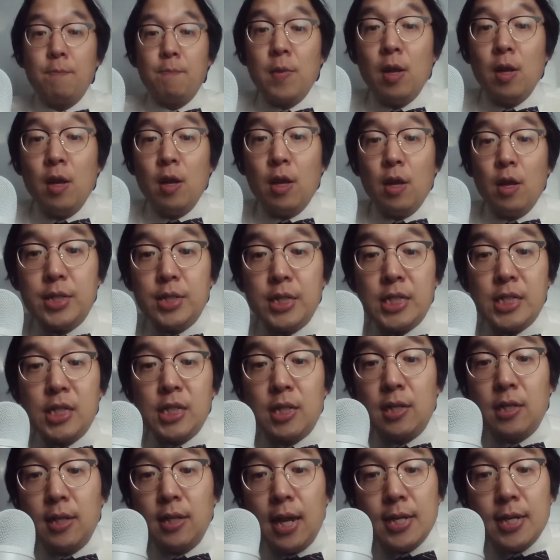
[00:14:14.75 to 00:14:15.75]

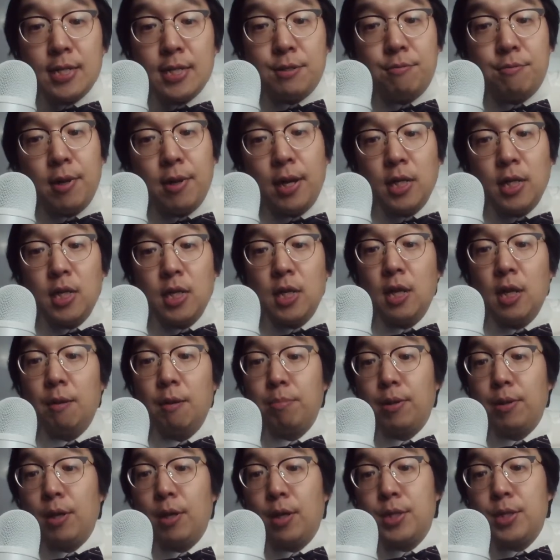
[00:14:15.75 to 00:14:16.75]
riskless rate
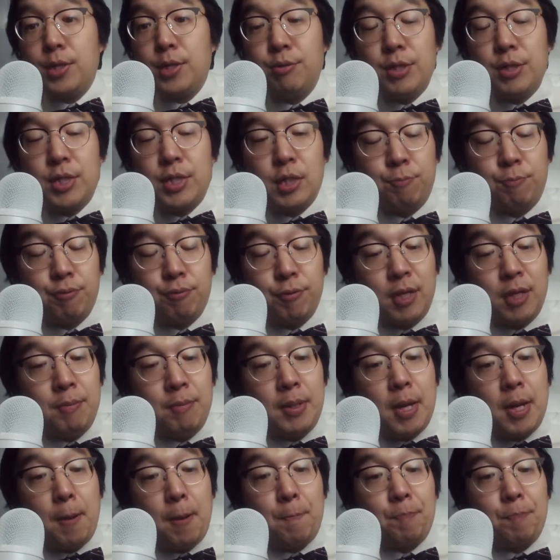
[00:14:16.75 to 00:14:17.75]
plus risk
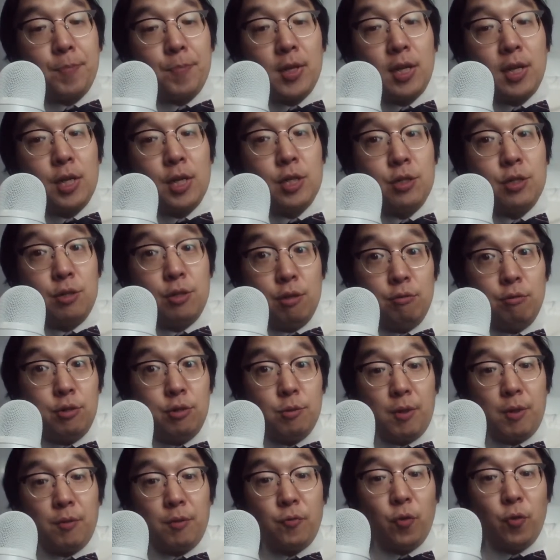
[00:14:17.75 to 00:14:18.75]
premium that I showed you
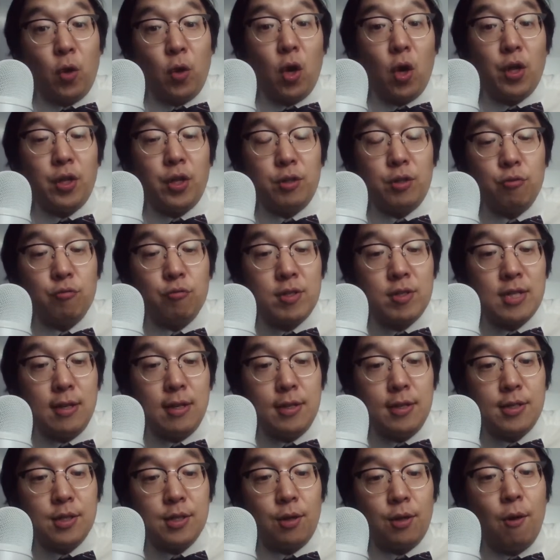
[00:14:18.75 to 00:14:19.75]
before in 2 slides
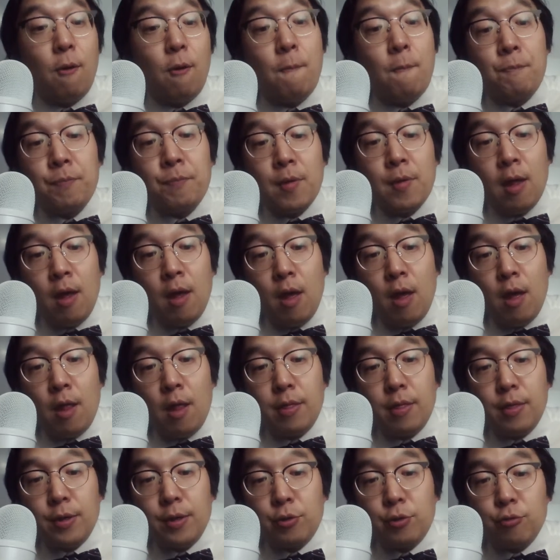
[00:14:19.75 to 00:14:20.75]
ago. The
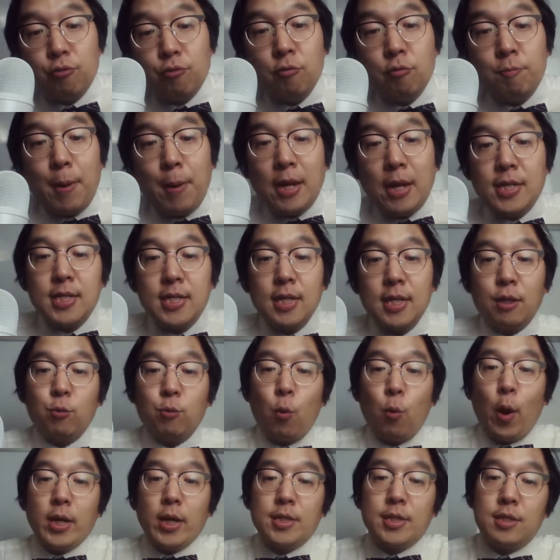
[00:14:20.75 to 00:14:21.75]
2 basic
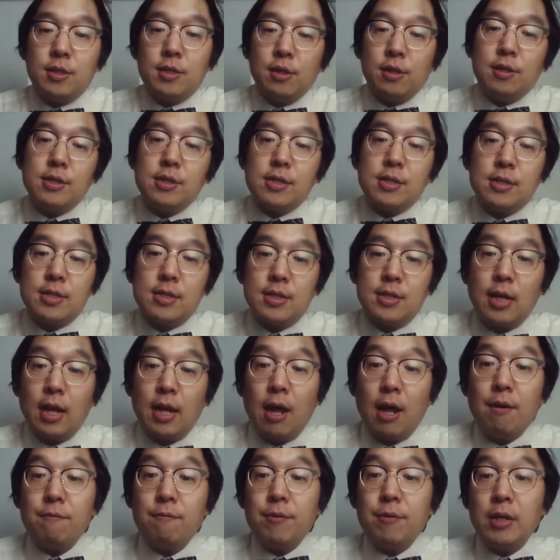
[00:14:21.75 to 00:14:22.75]
questions that
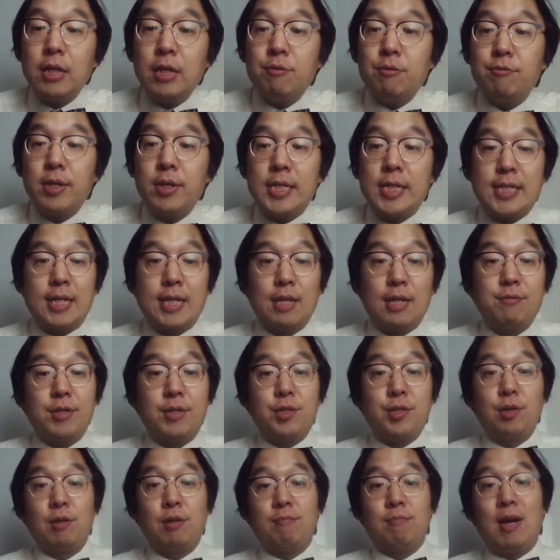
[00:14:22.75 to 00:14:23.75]
every risk and return
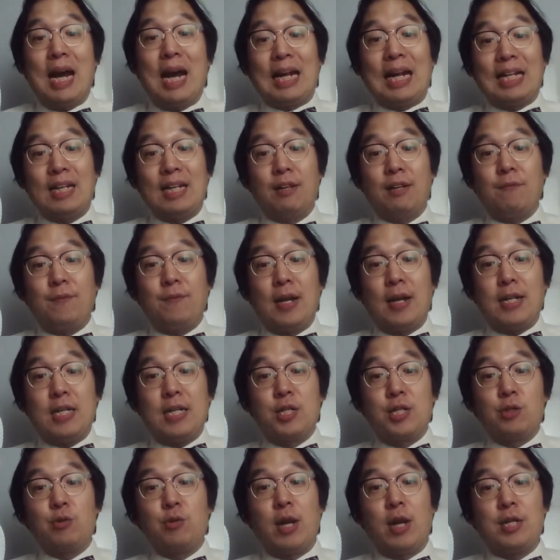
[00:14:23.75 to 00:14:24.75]
model in finance
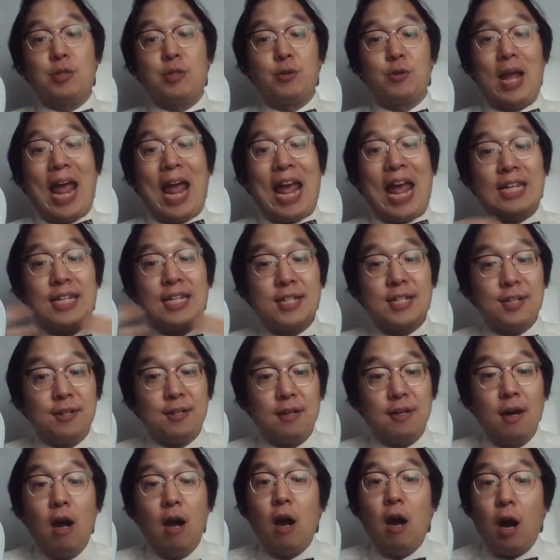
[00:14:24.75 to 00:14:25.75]
tries to answer
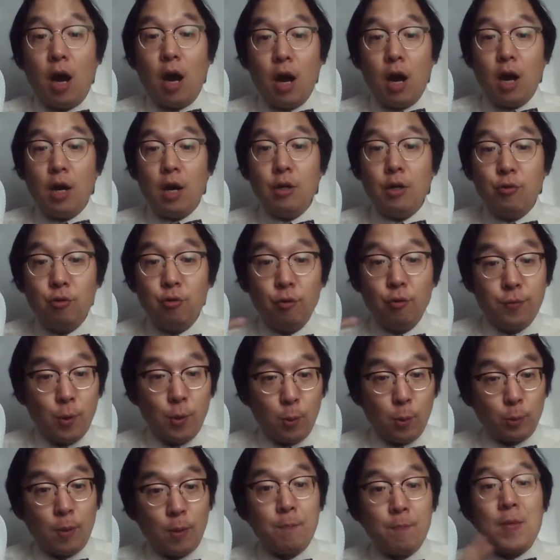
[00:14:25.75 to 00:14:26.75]
are twofold.
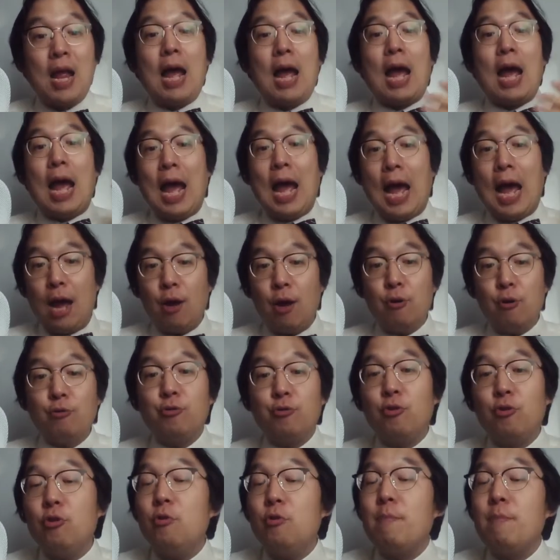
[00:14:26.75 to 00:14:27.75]
How do
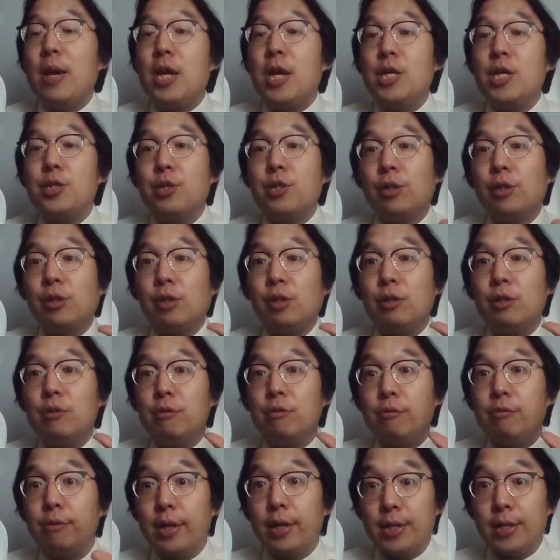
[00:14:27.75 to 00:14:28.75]
you measure
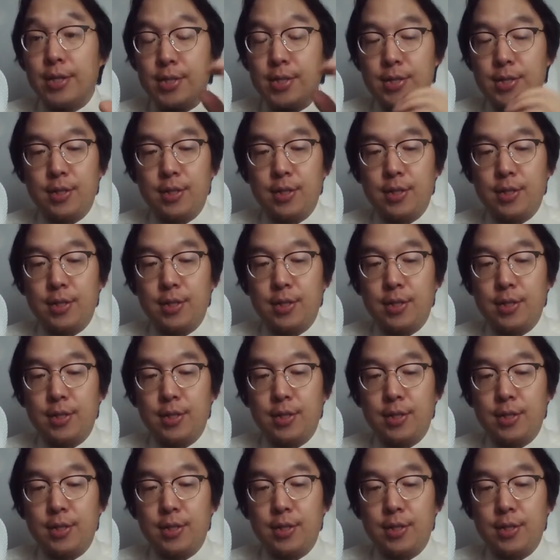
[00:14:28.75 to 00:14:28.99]
risk?